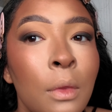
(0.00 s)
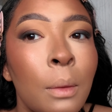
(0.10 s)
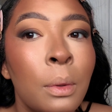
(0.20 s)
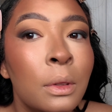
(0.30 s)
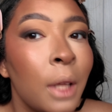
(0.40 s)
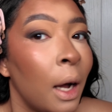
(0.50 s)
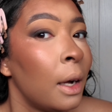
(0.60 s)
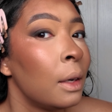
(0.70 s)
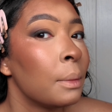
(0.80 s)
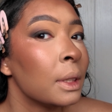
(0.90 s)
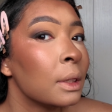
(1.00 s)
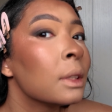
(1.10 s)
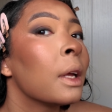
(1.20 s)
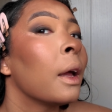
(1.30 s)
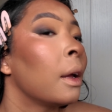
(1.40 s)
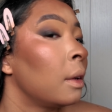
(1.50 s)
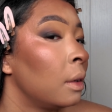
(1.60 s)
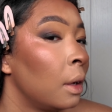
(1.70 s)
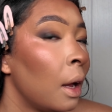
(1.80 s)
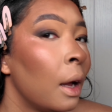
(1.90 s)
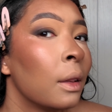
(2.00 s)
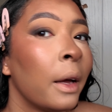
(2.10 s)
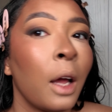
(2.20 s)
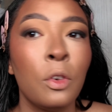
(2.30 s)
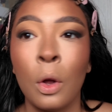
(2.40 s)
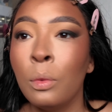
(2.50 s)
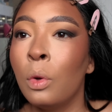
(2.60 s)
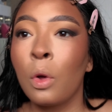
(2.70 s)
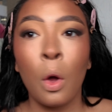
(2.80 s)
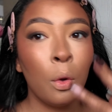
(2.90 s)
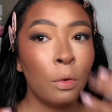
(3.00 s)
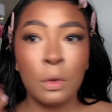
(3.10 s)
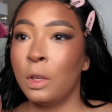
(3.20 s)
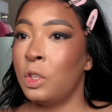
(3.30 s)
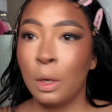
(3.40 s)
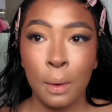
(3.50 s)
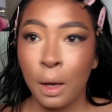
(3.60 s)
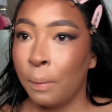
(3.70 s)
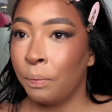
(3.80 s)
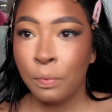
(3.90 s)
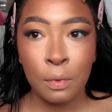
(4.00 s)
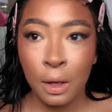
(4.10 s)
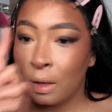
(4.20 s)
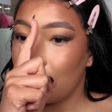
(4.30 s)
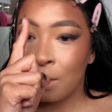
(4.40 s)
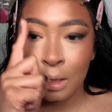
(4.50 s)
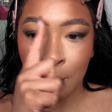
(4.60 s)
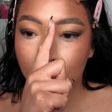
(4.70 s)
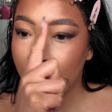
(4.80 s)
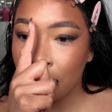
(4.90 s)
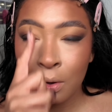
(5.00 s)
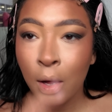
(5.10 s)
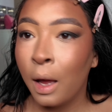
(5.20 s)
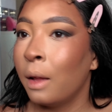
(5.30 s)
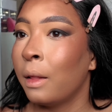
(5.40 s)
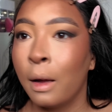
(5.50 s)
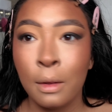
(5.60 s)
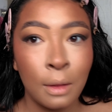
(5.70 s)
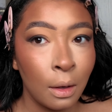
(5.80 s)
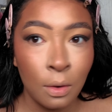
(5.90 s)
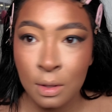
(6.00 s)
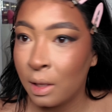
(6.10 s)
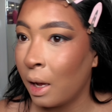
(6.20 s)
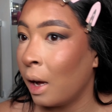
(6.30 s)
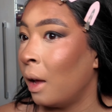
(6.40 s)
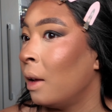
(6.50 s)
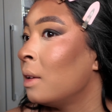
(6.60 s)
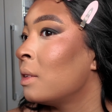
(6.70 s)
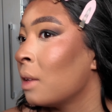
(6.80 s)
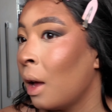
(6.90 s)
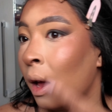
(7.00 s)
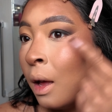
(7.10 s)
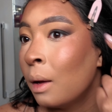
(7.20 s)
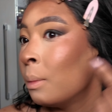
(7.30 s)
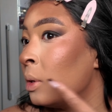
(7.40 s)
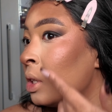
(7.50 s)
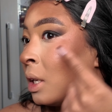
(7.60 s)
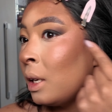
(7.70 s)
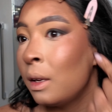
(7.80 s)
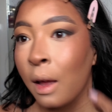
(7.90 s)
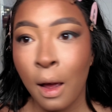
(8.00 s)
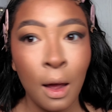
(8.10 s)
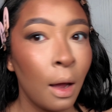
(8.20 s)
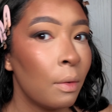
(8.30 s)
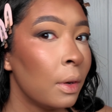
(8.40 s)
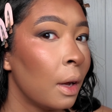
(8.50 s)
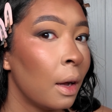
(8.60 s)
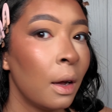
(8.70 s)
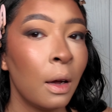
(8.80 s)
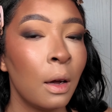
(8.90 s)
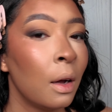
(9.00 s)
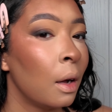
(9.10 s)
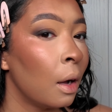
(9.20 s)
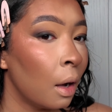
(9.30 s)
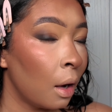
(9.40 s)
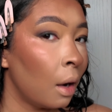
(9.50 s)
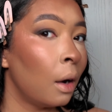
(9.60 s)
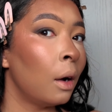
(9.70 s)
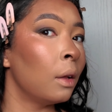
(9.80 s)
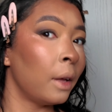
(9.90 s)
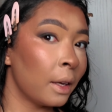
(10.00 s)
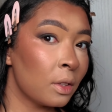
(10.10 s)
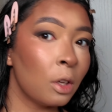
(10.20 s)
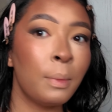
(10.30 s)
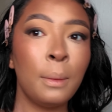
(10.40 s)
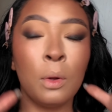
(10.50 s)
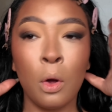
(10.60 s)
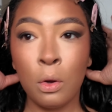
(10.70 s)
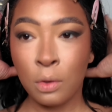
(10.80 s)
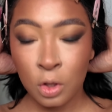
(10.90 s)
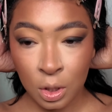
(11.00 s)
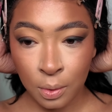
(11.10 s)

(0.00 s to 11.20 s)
But that, my skin, like, I don't look overly dewy. Like, you can see, like, my forehead, like, that looks nice. My cheek area, like, it's not maybe not overly dewy,